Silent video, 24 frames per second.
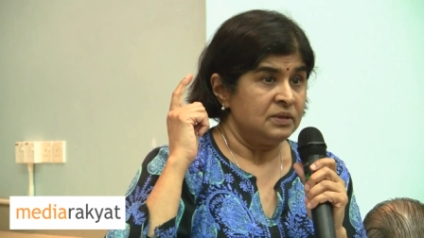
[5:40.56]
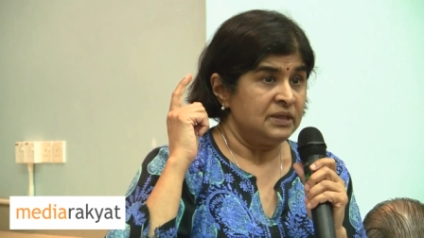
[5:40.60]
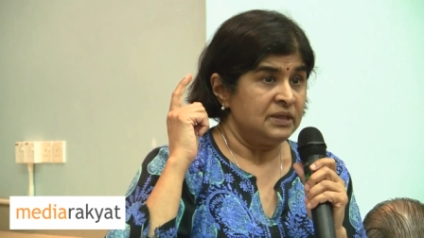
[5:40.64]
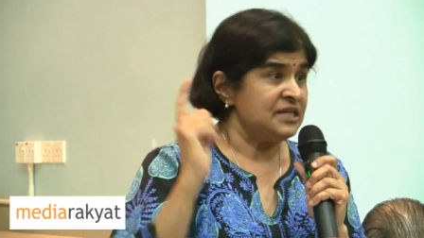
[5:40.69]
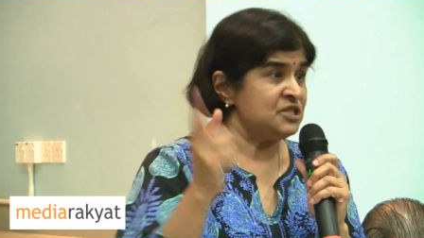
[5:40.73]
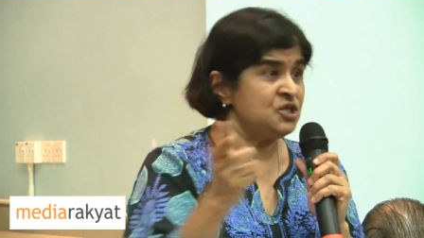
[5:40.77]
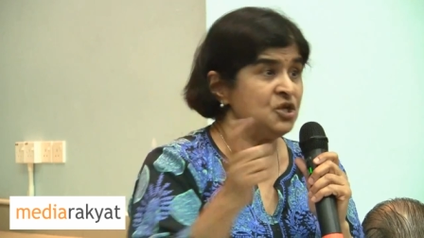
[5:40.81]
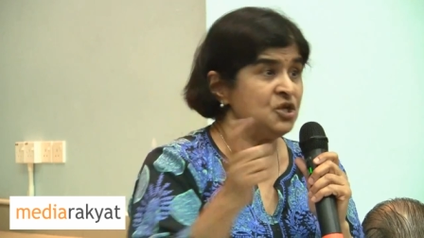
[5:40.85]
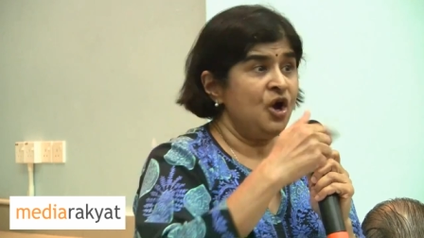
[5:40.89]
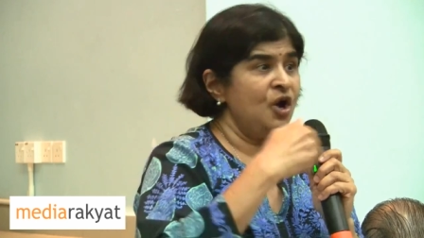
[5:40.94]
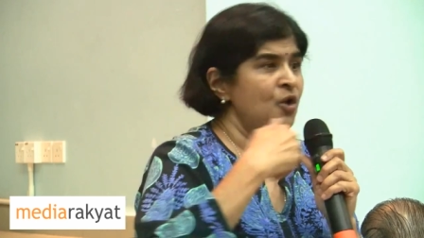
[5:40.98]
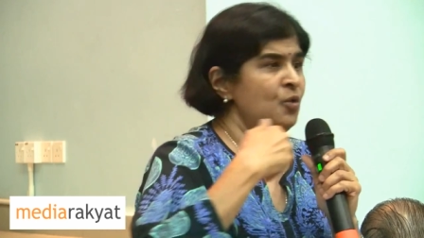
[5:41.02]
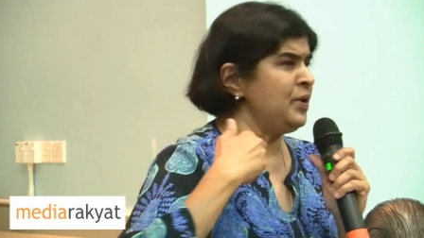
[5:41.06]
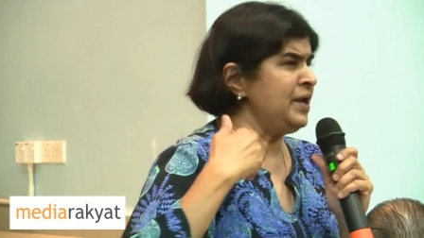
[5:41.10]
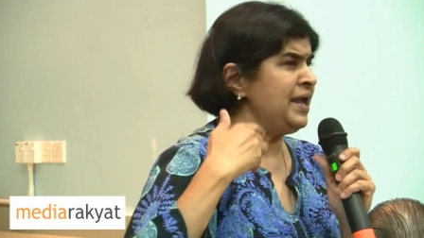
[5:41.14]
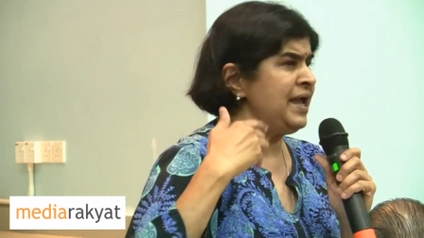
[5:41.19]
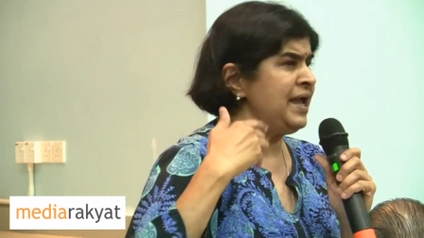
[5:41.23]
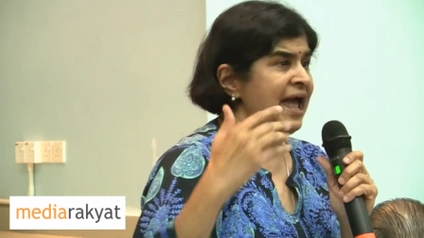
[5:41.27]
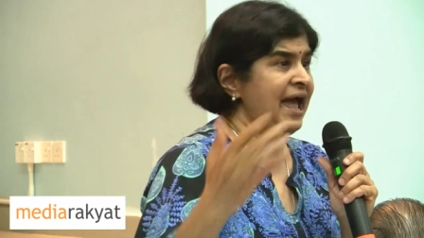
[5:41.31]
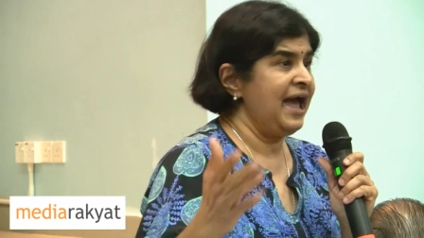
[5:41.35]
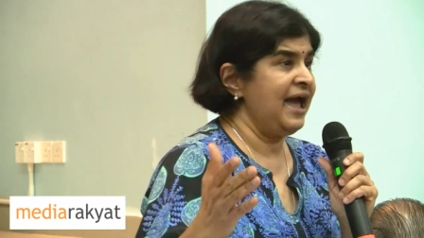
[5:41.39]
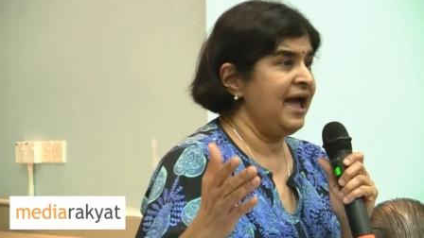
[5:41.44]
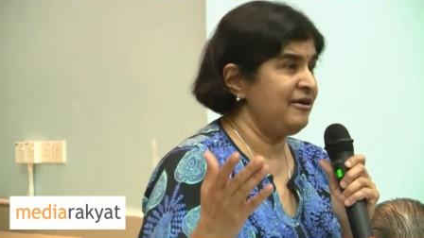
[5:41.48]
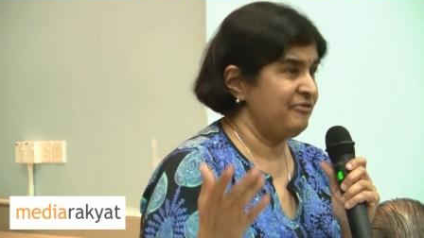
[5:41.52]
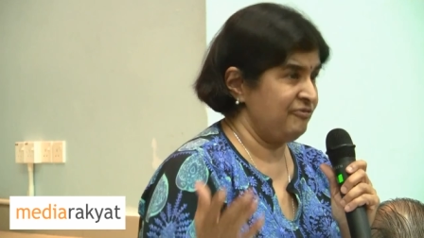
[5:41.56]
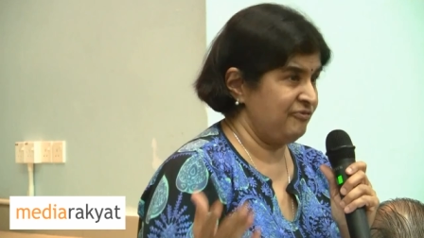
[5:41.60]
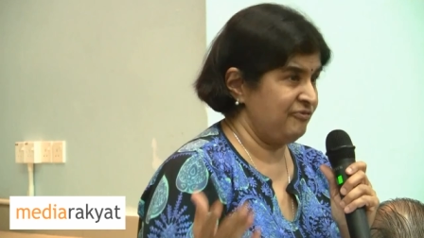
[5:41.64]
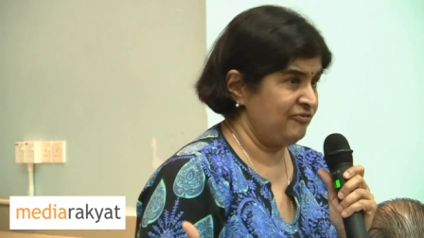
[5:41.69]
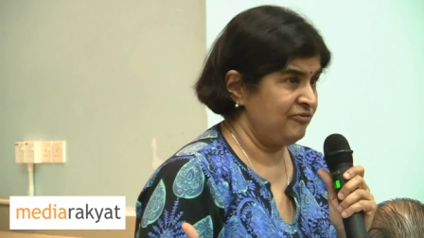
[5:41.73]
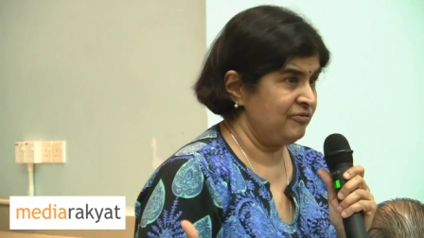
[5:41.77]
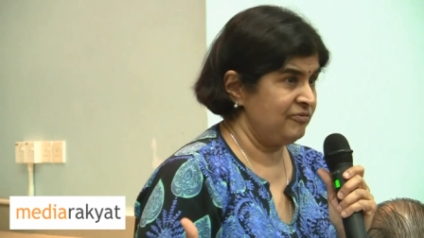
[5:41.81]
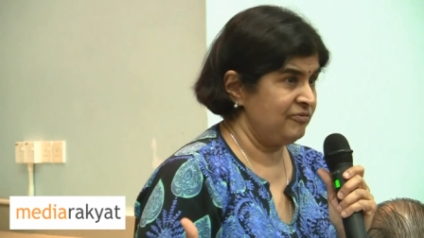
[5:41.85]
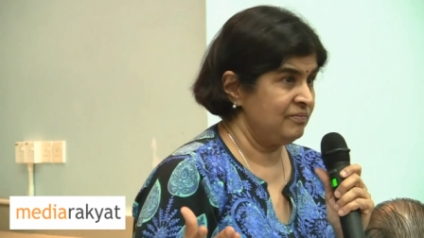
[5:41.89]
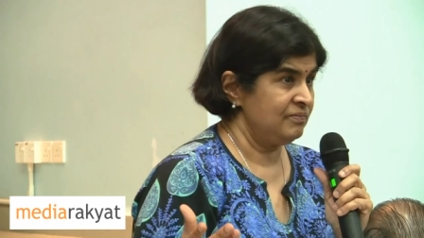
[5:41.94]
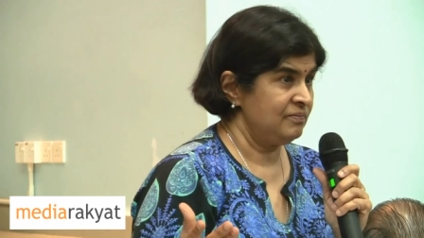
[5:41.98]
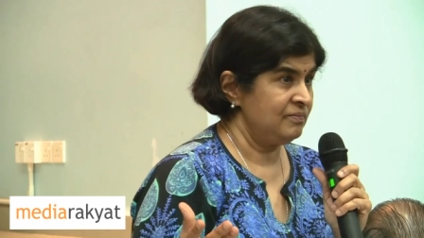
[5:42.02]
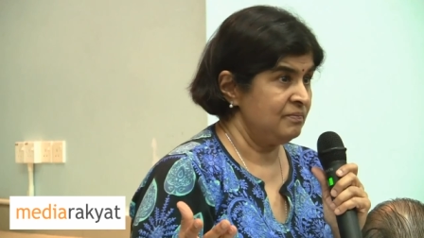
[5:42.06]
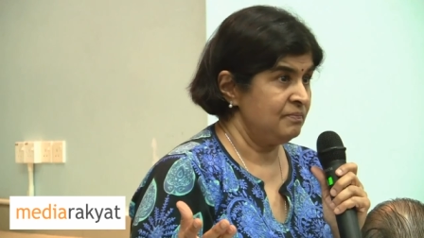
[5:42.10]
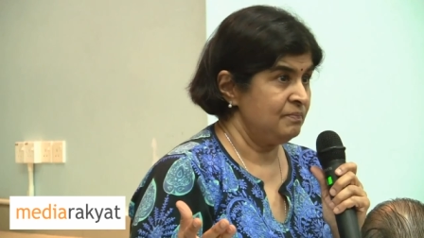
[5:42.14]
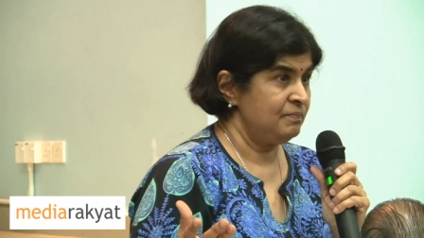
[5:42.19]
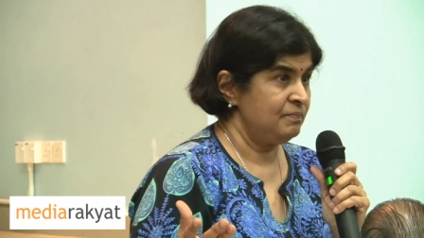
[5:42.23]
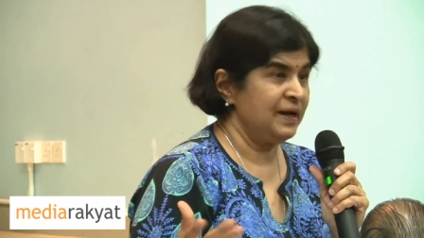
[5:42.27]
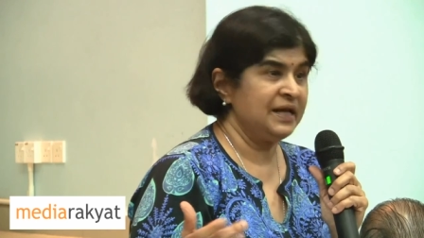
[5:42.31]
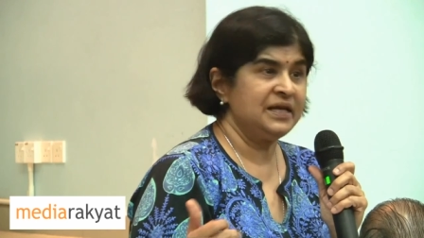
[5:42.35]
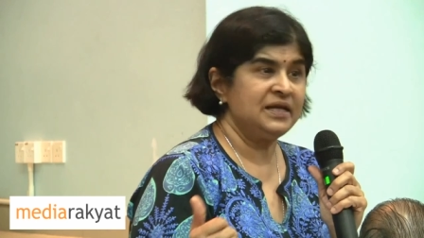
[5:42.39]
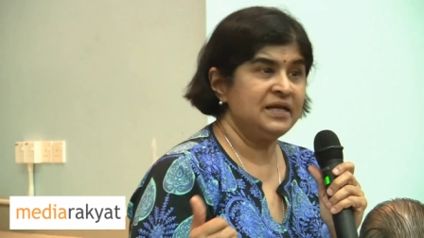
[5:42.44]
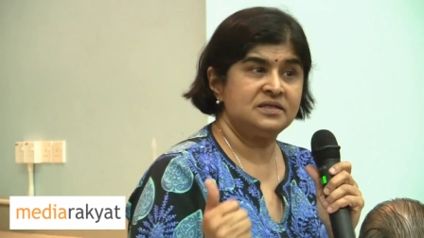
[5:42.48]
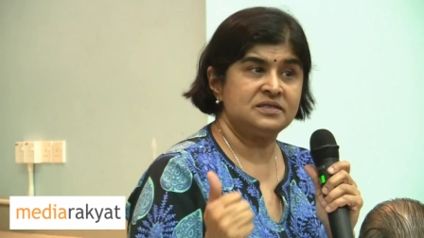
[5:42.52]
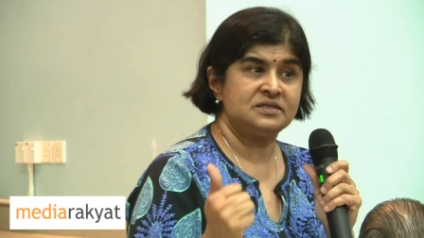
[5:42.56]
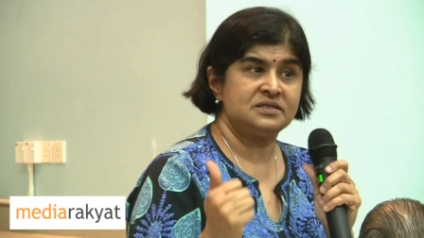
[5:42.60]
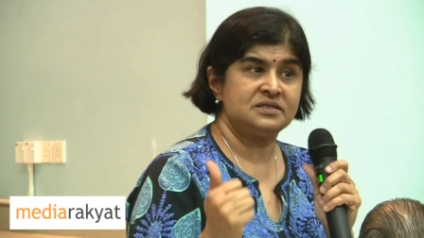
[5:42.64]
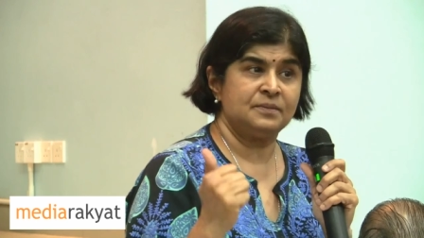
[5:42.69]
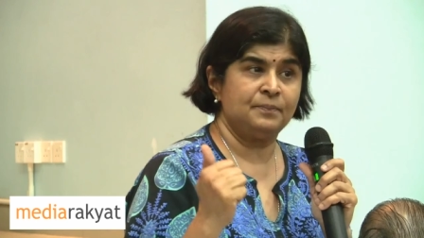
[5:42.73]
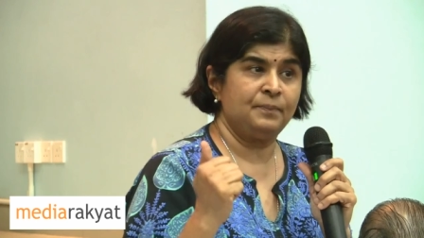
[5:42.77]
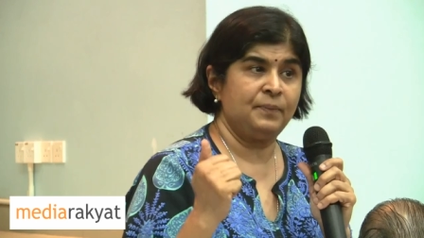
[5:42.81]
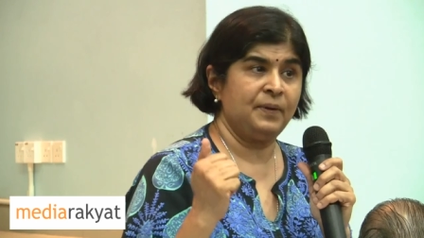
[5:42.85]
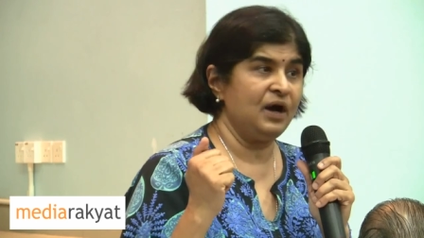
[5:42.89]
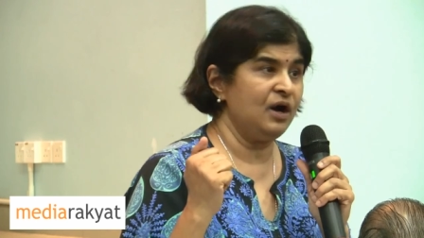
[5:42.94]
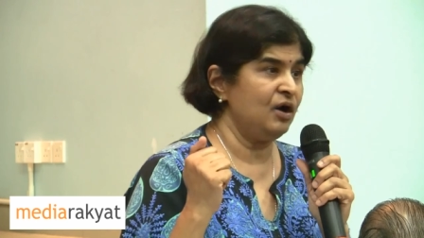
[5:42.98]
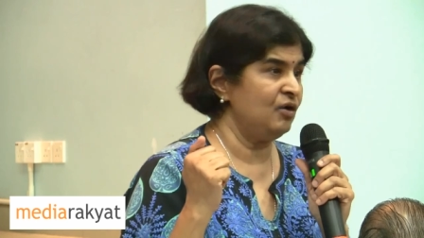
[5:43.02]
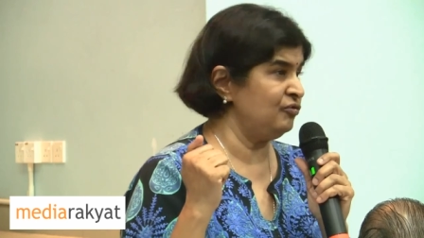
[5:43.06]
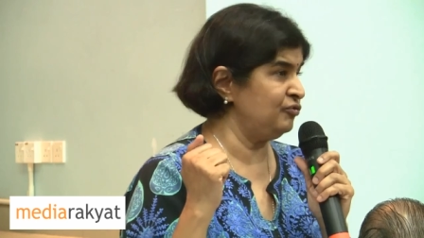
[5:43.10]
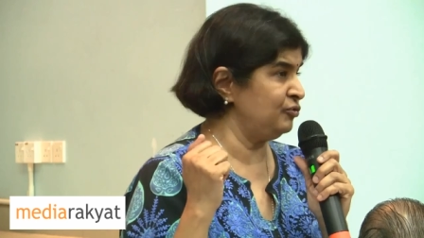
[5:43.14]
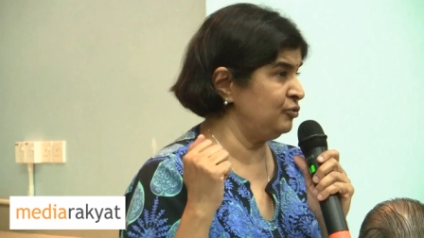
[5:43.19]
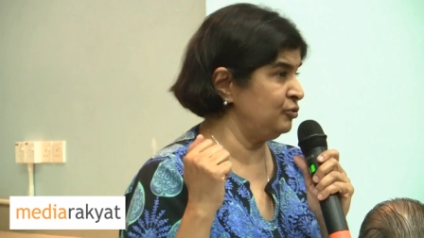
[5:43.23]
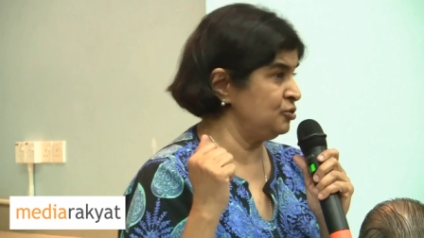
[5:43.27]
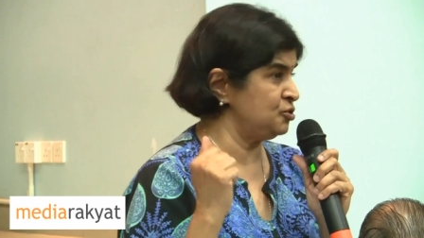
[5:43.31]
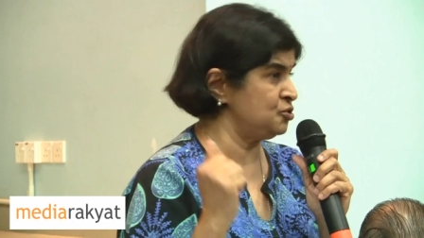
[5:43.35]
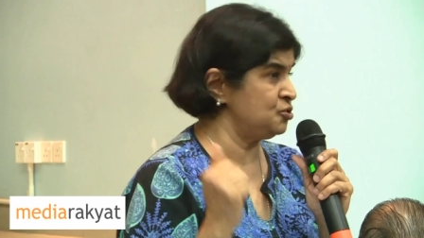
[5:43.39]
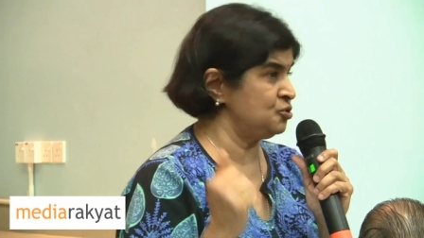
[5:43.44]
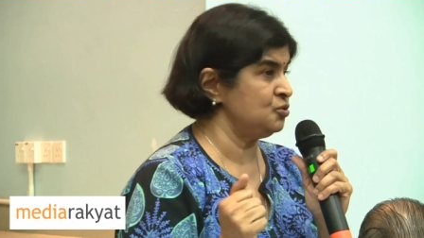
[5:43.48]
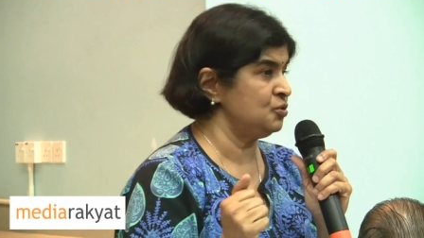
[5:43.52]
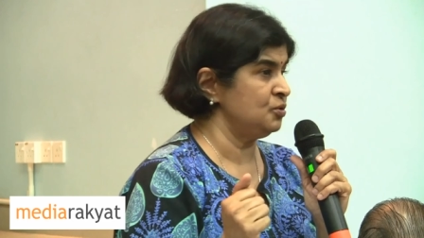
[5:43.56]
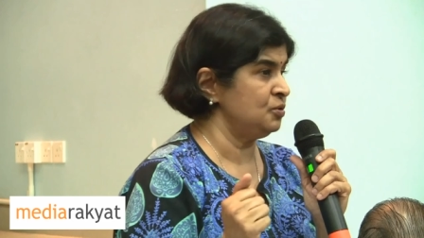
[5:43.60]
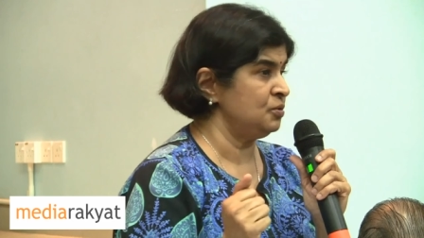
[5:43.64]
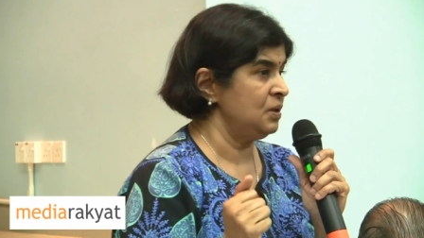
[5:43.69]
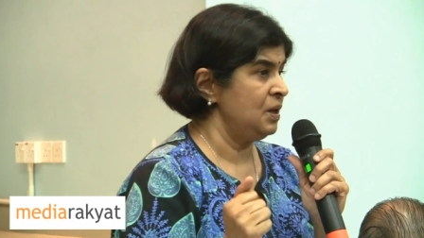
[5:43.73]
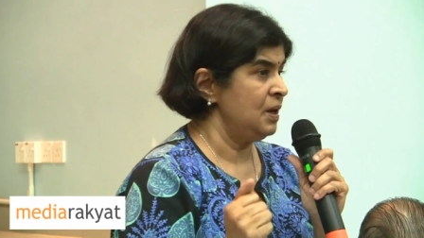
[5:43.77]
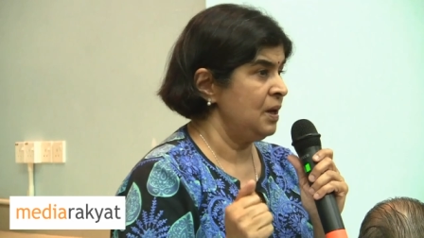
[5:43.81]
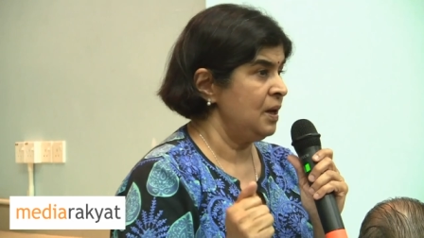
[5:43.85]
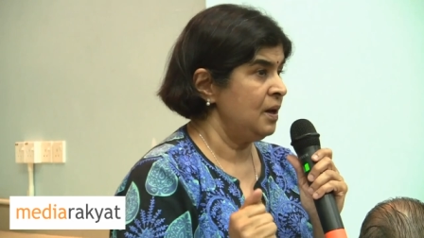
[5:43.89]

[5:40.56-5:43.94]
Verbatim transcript: That's all we have, but it's a powerful tool.